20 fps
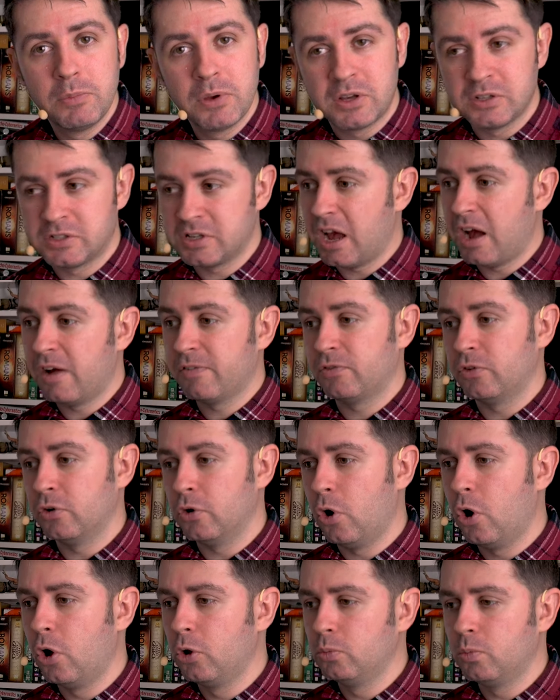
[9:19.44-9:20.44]
Because after
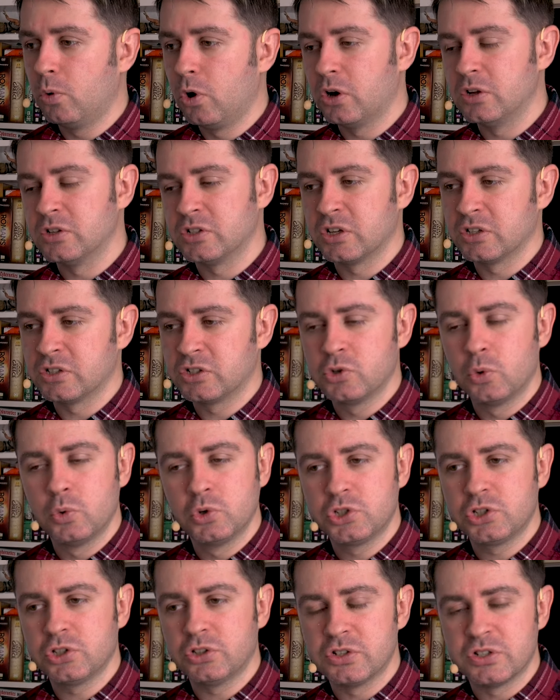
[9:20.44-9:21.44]
all, what is a
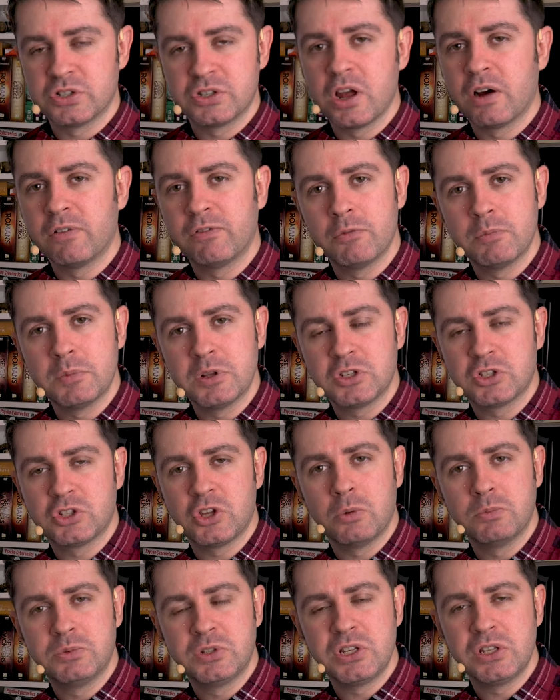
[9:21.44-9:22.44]
socialist government
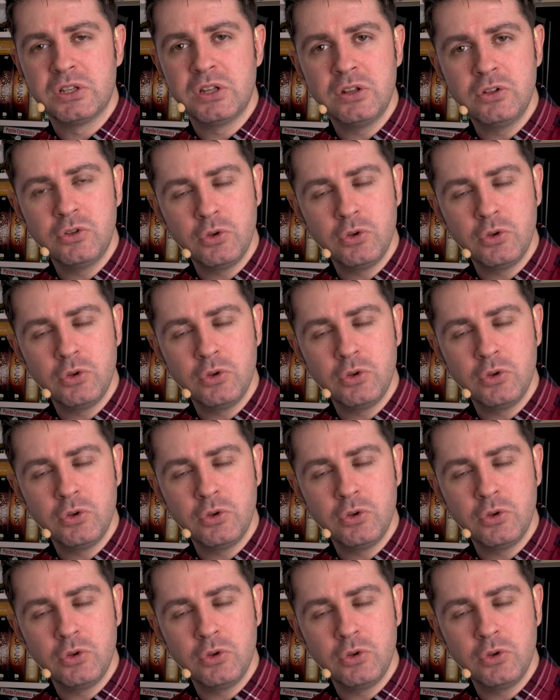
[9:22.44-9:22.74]
subsidy